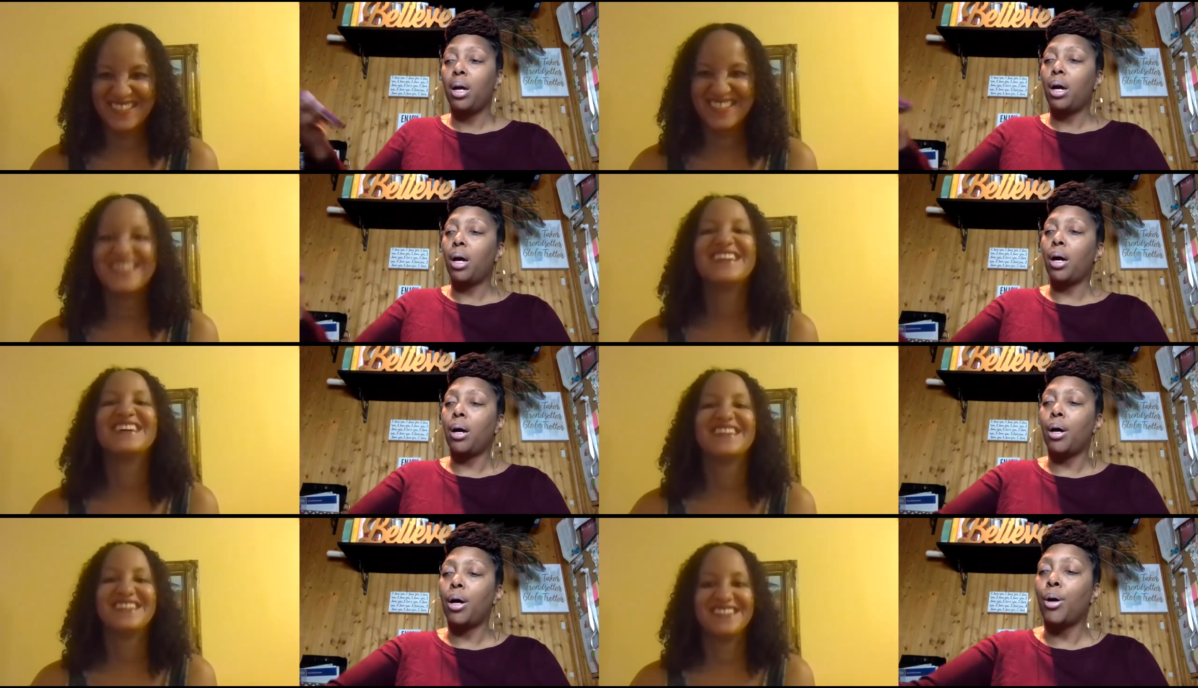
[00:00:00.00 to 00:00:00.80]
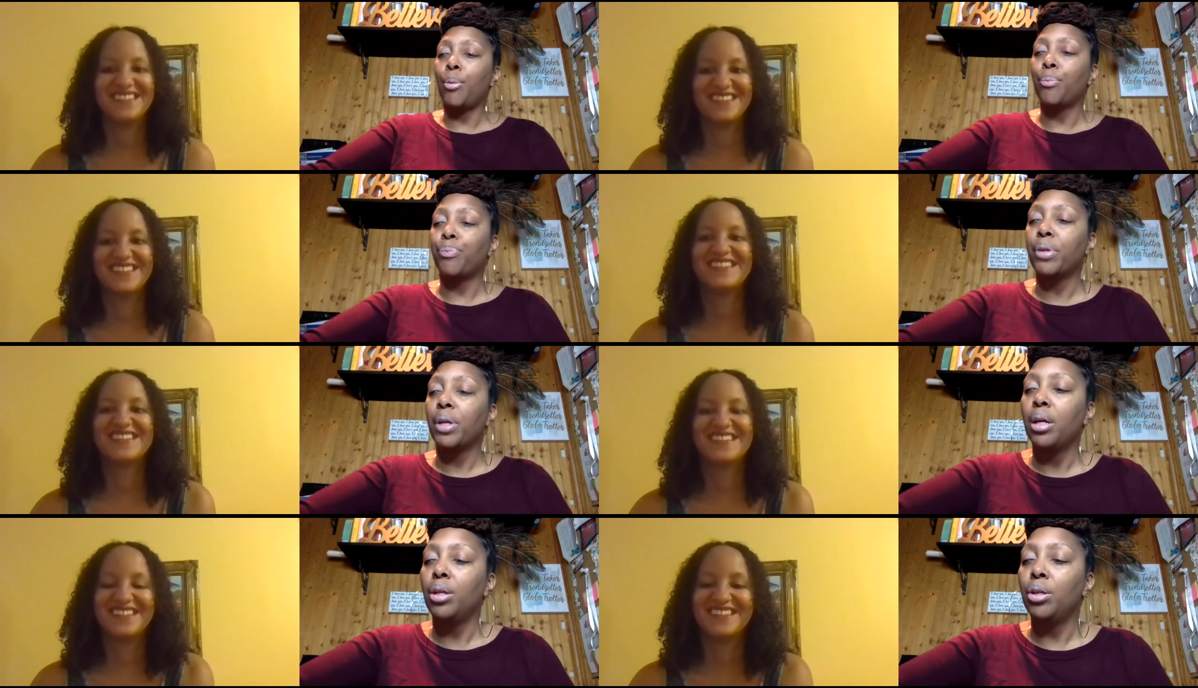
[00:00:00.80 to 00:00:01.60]
Speaker 1: Um,
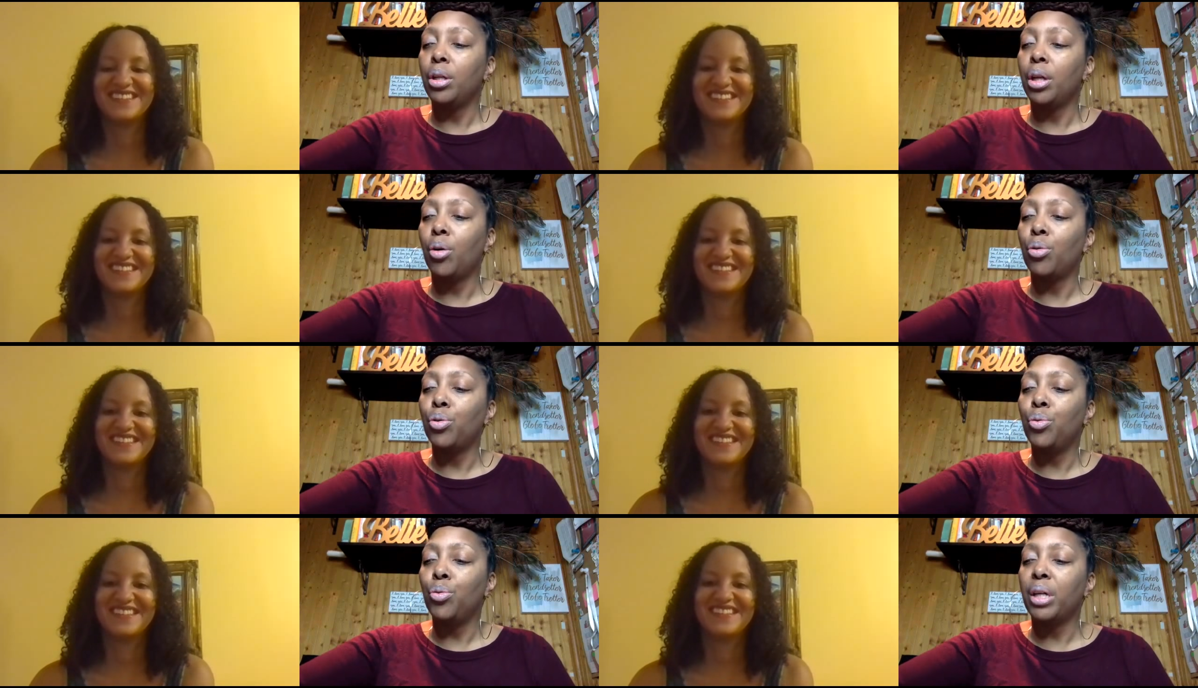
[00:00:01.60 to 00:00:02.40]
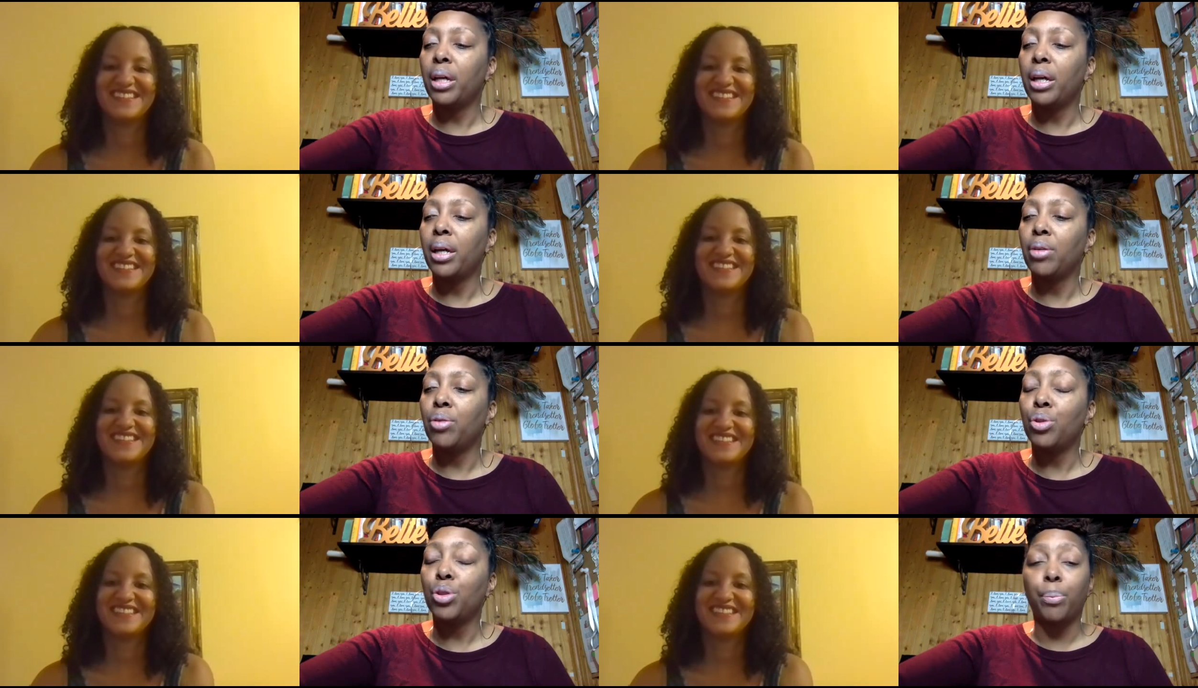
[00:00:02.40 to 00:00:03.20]
you know, you can
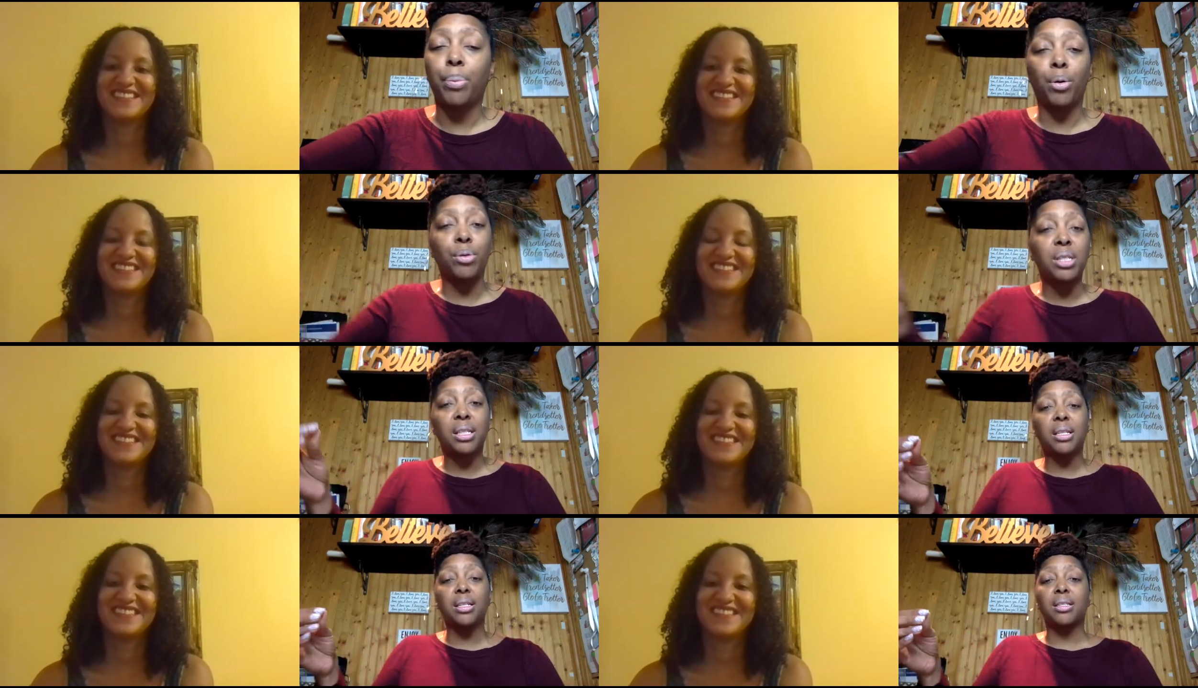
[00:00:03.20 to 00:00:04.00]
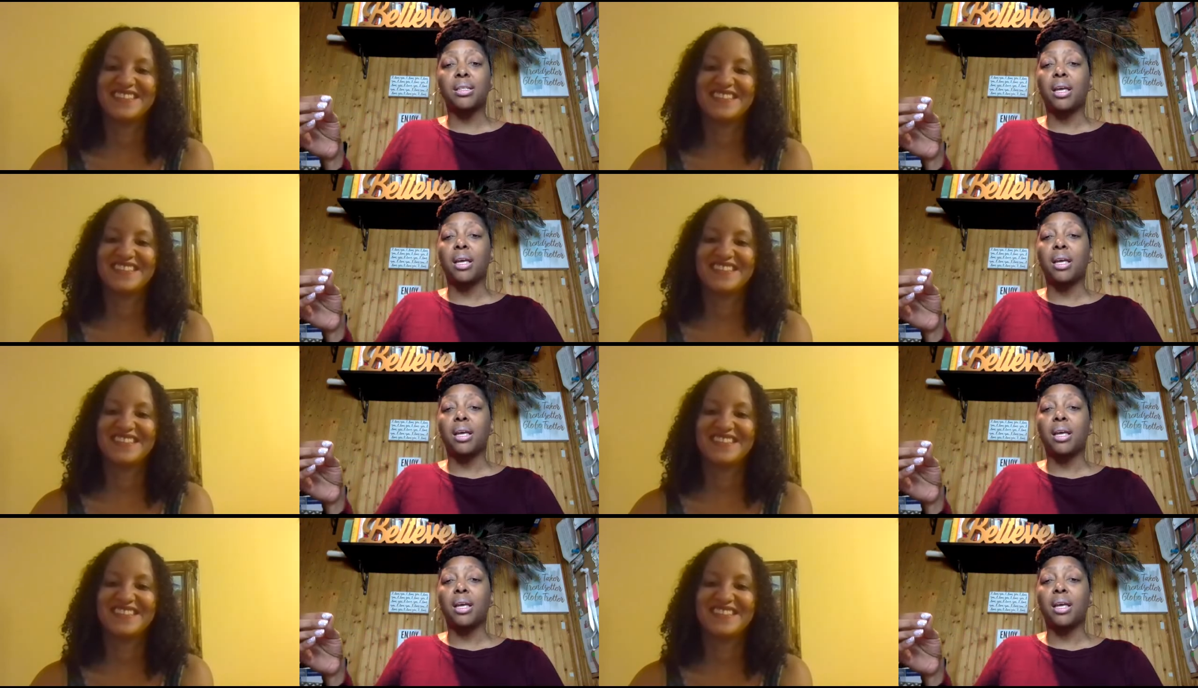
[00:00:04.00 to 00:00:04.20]
use your post-its